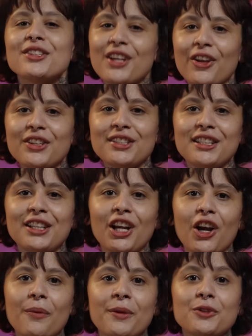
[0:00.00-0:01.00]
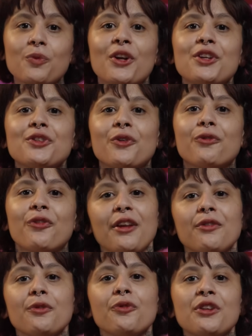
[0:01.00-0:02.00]
tell us in the comments what is your
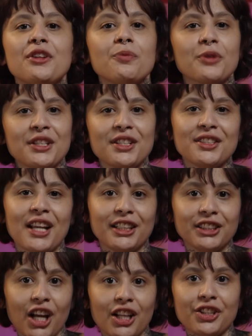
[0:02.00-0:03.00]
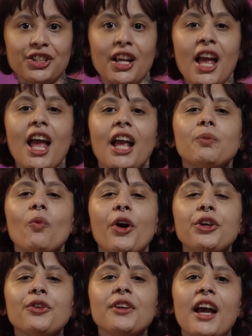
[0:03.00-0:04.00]
favorite three D printing technology and
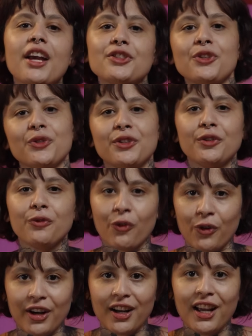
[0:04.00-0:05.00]
what you guys use it for.